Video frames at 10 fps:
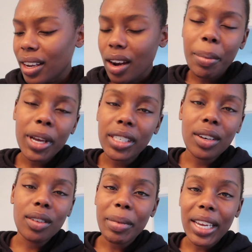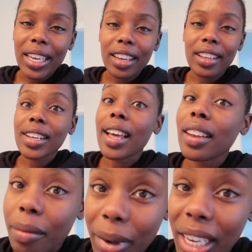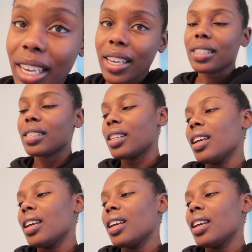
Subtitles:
Not because I don't love my kids, I love my kids.